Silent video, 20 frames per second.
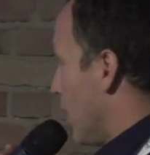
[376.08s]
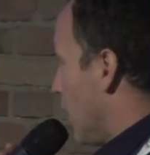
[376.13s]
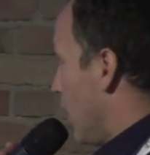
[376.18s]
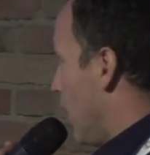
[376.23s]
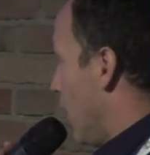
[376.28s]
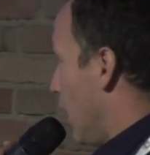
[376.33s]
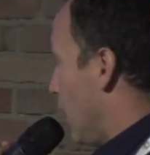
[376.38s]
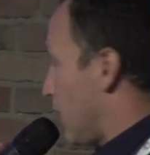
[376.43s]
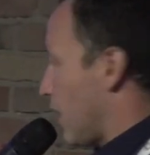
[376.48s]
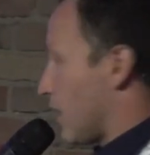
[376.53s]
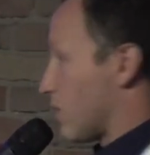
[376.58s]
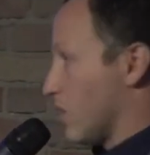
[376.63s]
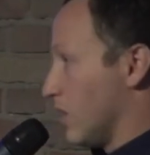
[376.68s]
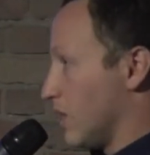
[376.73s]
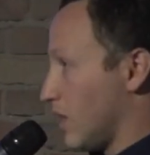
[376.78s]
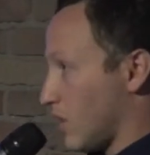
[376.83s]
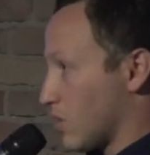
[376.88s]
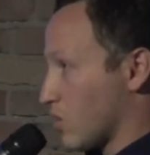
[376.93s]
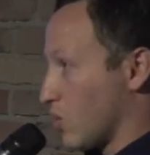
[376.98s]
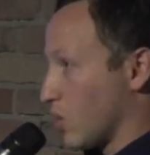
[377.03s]
And
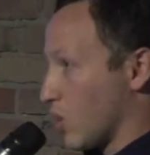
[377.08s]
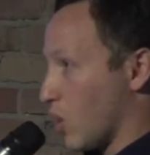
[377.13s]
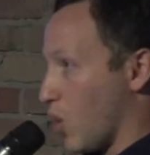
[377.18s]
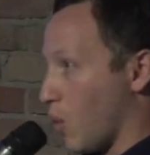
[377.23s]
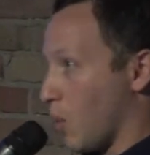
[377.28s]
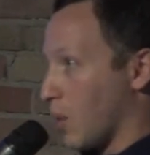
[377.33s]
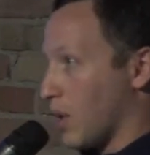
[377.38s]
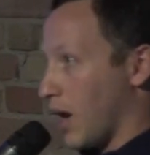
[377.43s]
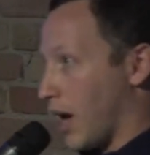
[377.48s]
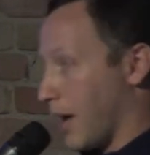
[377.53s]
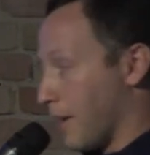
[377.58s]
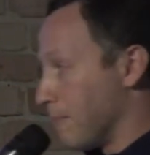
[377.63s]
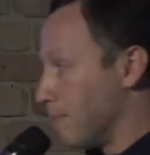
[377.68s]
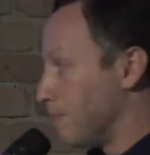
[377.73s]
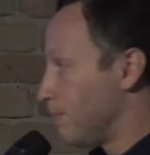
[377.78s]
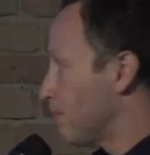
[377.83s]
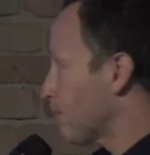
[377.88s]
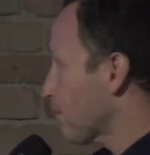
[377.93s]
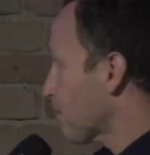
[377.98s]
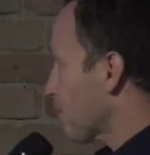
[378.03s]
that's going to go online.
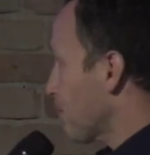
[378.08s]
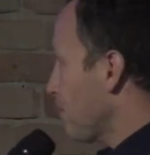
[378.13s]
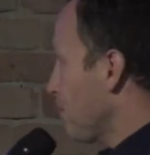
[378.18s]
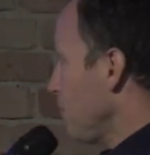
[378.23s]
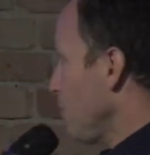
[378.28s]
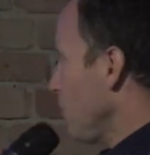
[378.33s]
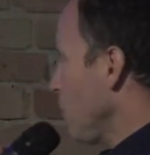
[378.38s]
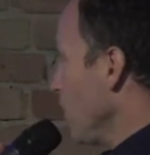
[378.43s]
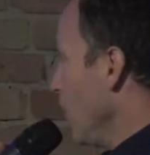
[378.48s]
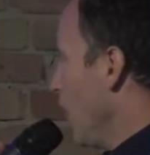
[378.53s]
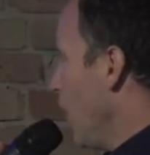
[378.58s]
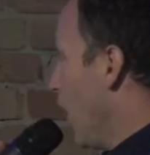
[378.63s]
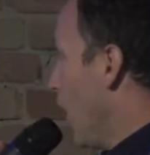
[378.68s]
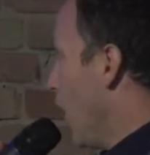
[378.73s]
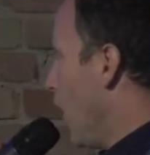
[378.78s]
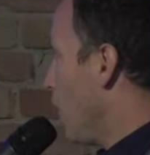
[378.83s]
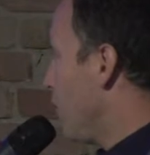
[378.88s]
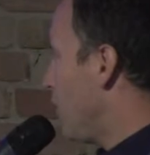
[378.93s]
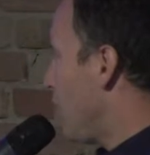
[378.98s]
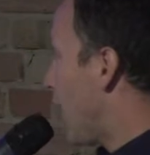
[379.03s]

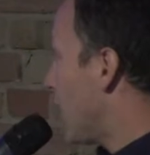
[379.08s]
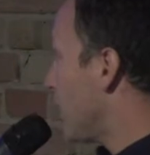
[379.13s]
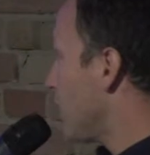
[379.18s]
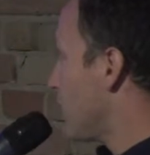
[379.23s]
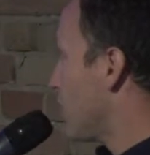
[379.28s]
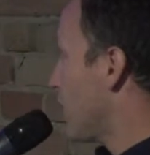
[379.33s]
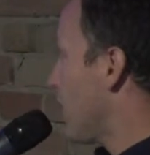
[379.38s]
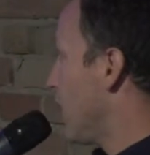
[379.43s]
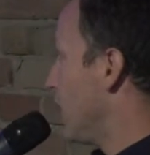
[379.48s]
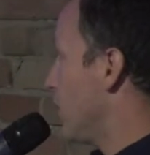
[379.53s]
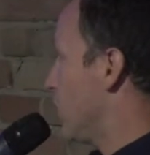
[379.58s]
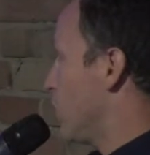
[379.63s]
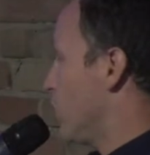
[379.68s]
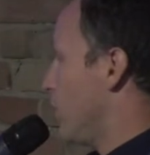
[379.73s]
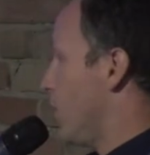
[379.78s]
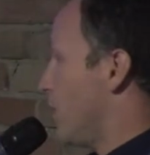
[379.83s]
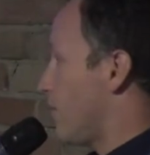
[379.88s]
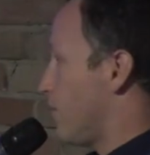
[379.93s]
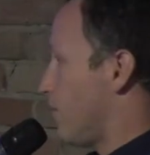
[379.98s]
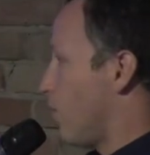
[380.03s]
On the other side,
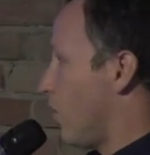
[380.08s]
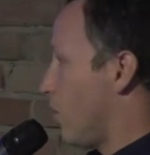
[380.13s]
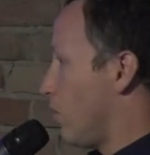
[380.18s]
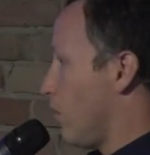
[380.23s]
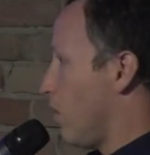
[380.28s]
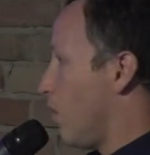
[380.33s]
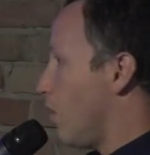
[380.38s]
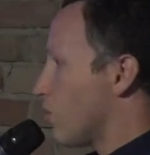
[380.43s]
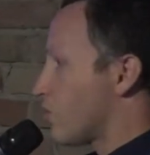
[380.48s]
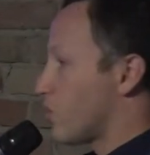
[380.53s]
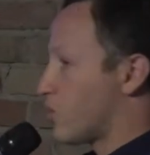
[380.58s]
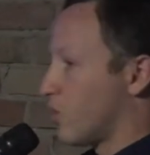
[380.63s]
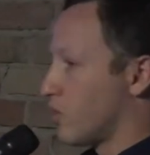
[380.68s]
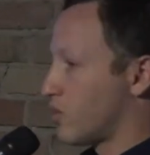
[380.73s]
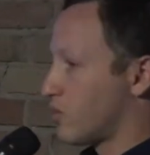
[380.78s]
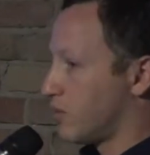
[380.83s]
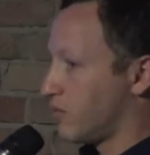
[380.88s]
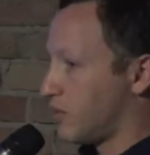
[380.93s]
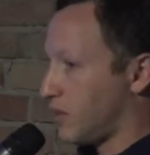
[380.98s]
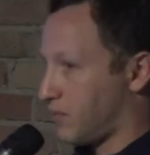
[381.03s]
we have all
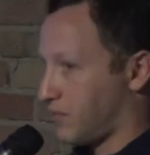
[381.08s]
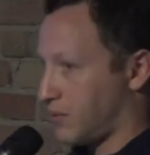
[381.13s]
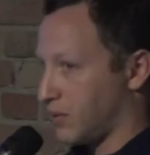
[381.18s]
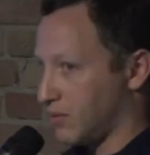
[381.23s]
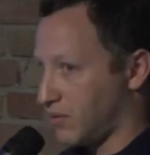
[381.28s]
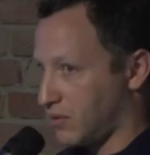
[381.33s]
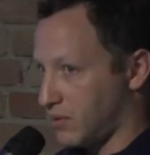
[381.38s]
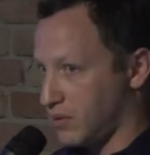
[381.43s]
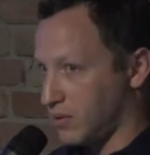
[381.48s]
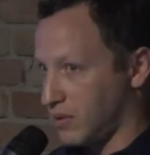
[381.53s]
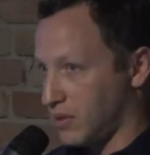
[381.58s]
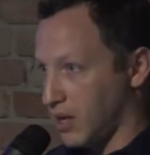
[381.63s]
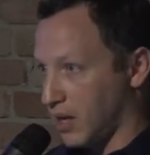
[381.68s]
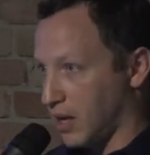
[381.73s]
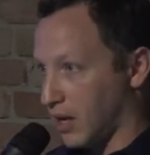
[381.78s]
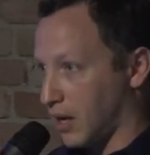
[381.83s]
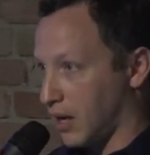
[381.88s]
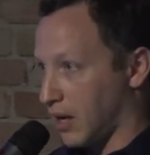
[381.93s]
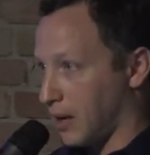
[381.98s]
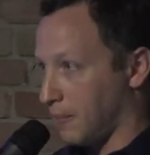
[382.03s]
sorts of different
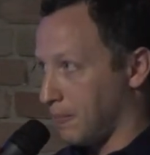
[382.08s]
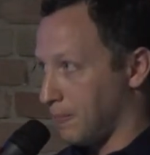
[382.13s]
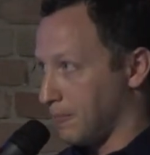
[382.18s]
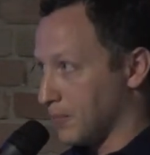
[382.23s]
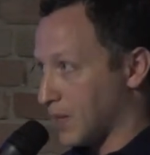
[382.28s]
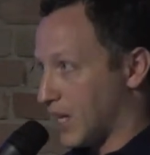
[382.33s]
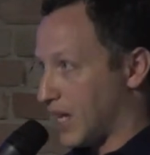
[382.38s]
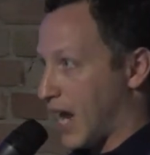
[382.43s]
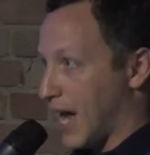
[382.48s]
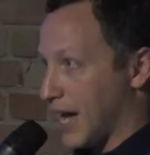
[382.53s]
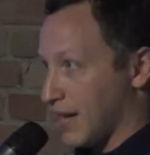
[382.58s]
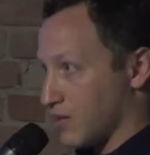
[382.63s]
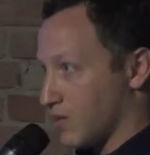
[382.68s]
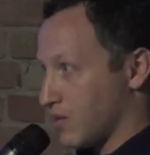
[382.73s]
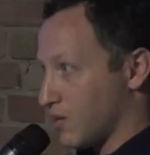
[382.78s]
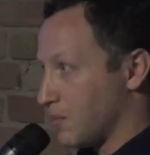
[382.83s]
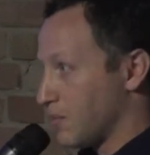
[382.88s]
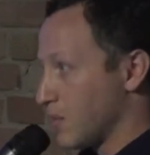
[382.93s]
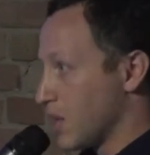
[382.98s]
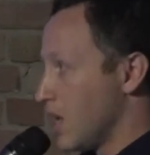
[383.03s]

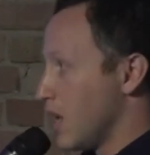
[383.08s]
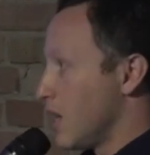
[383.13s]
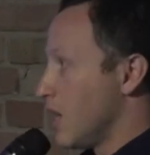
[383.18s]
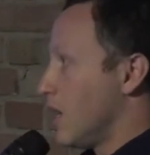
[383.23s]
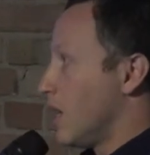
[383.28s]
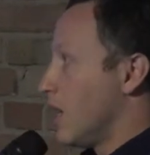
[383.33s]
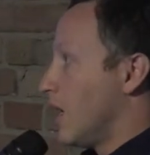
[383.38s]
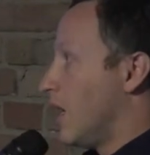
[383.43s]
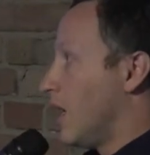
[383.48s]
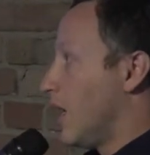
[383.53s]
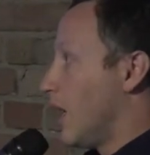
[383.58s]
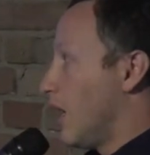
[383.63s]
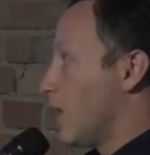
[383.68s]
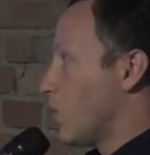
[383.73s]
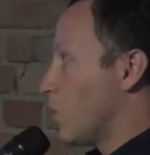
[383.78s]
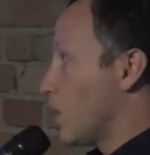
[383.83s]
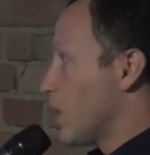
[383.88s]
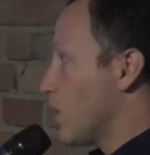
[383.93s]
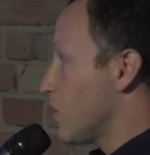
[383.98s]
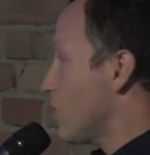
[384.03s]
clients.
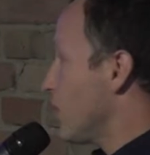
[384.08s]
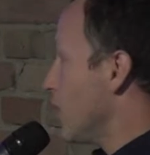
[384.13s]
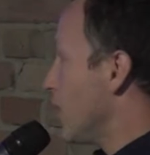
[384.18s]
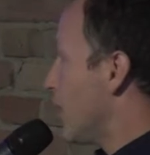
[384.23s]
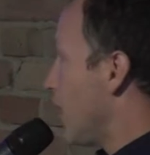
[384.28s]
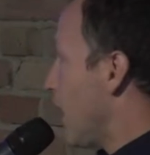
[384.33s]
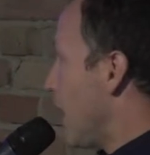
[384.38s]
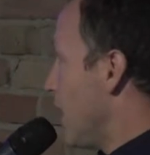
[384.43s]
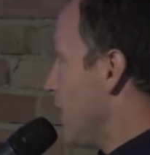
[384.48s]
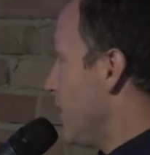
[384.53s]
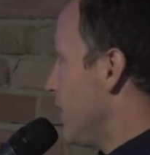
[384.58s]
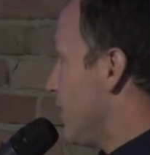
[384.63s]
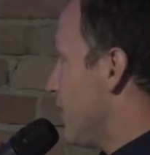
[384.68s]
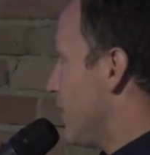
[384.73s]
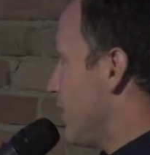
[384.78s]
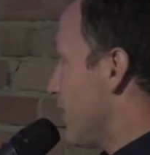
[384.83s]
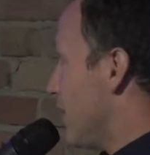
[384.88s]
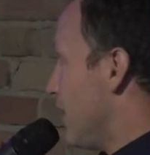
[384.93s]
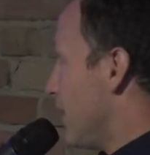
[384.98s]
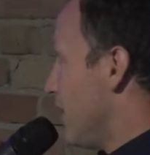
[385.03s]
And when I say
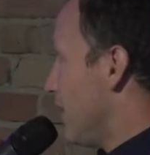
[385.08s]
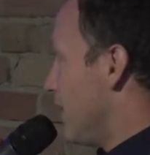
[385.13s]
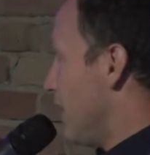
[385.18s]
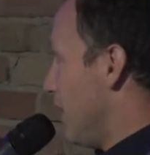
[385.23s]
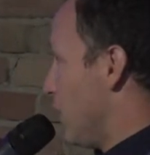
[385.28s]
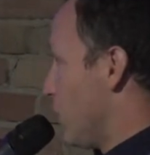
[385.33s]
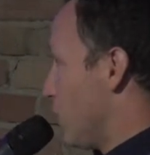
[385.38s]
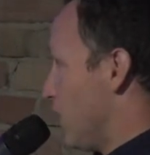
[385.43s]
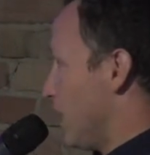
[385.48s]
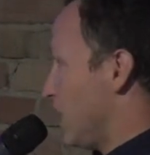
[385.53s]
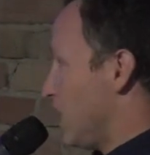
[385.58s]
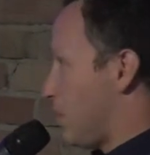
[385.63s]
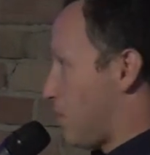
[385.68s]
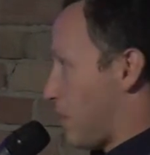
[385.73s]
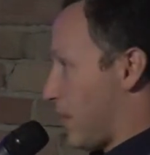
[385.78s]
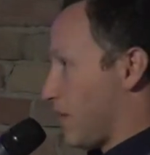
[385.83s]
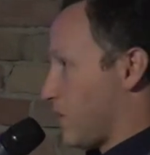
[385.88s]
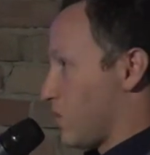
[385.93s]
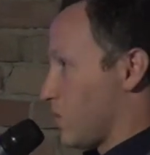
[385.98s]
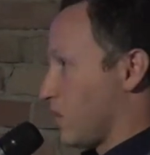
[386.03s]
clients, it really
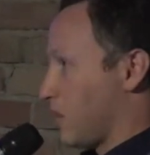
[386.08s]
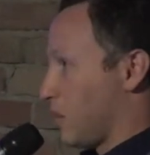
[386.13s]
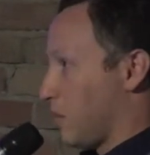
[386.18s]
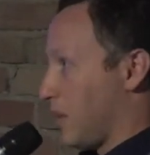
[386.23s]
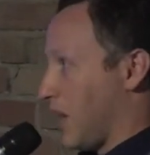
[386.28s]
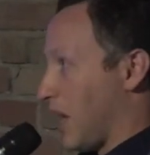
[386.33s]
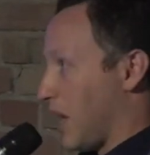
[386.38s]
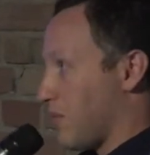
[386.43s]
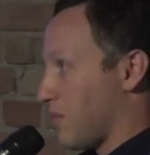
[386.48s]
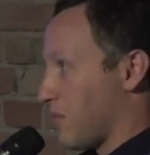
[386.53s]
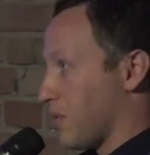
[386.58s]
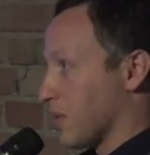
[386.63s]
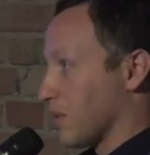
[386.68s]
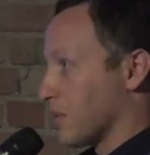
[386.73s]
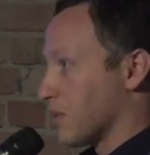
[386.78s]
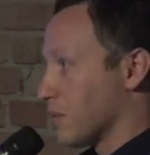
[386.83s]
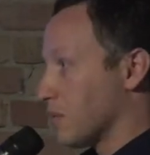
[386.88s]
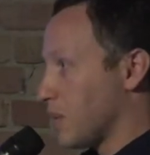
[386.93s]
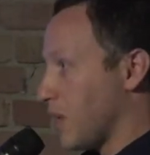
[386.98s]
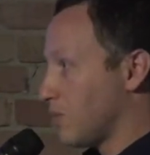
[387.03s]
depends on the
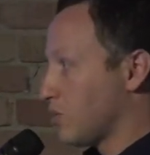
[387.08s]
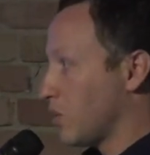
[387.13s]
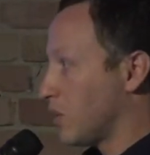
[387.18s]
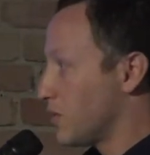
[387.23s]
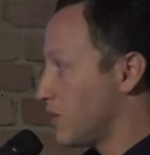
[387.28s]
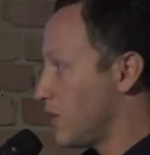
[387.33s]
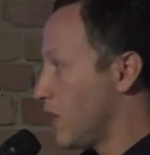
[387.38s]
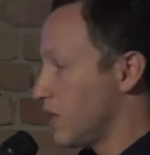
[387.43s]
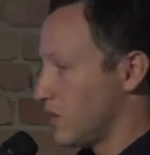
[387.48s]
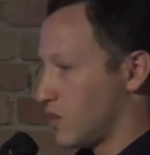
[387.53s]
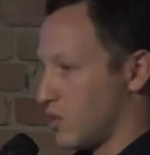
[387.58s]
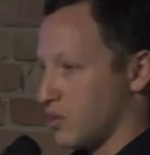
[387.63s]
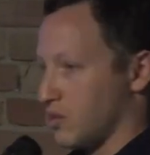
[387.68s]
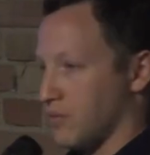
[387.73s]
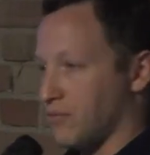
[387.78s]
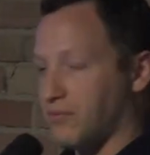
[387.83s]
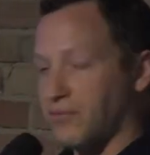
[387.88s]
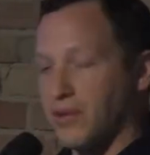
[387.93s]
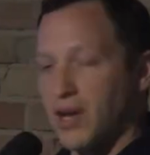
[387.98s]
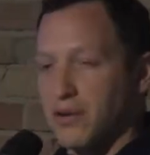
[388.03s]
behavior. We have to understand this is
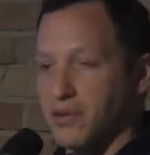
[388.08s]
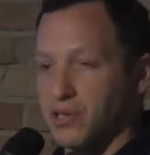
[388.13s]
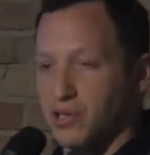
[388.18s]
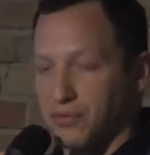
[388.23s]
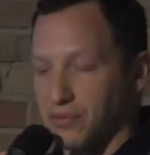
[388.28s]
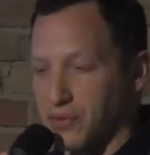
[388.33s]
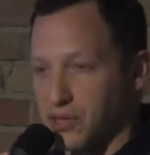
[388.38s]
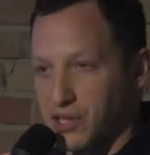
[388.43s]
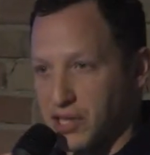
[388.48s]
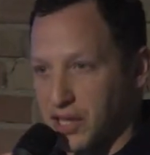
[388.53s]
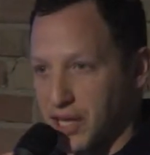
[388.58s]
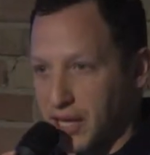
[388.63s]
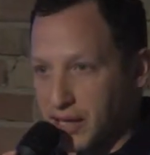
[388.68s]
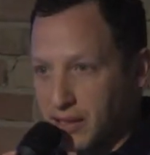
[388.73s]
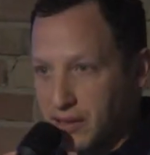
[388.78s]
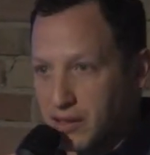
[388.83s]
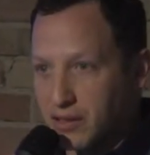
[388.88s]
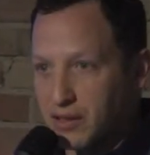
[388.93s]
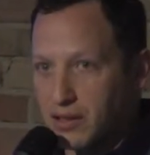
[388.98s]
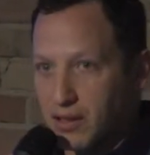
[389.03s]
a very
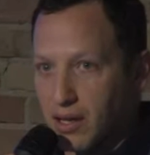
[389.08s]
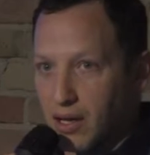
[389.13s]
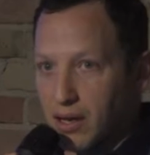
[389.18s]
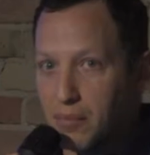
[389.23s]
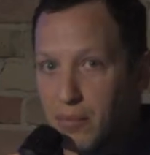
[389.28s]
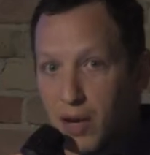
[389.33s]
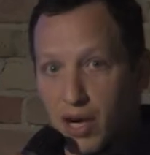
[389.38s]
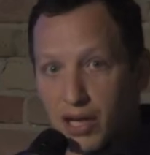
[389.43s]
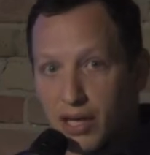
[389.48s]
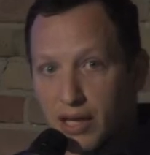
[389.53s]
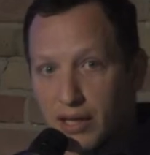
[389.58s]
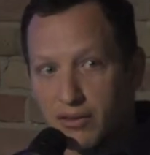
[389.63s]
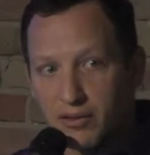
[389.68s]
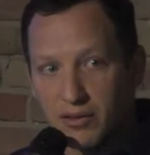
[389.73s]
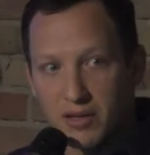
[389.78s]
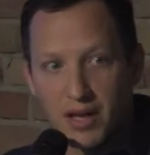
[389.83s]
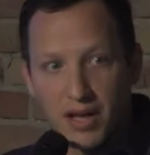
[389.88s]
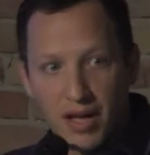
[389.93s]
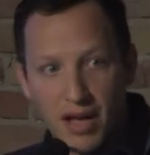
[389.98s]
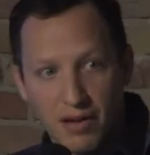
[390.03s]
sophisticated market,
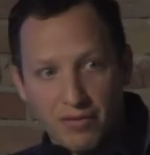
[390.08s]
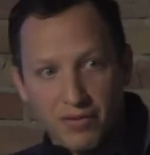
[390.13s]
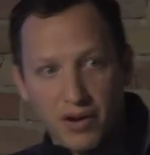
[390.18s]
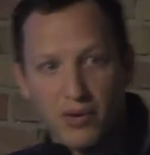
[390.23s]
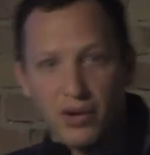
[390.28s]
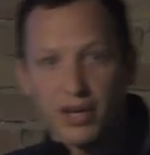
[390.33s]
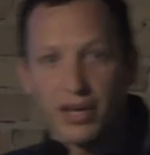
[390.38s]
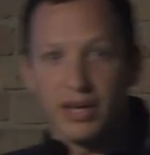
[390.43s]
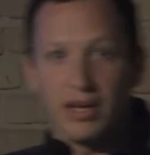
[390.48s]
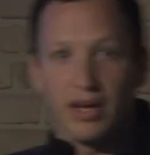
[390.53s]
a very,